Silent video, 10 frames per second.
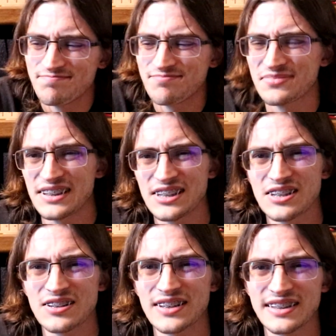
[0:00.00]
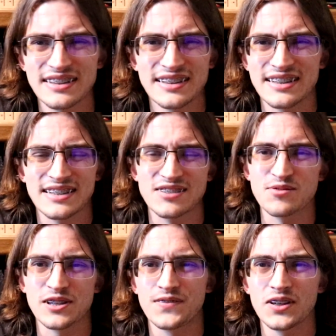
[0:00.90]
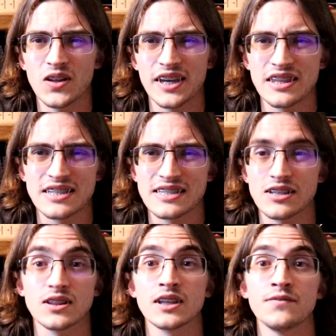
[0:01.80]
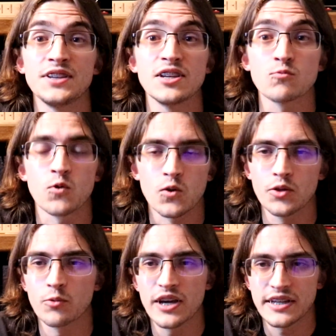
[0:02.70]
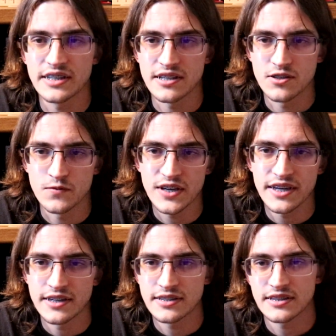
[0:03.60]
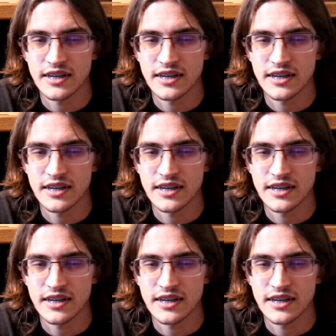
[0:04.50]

you know, it doesn't really feel like this is a lived-in world the way it did in New Vegas,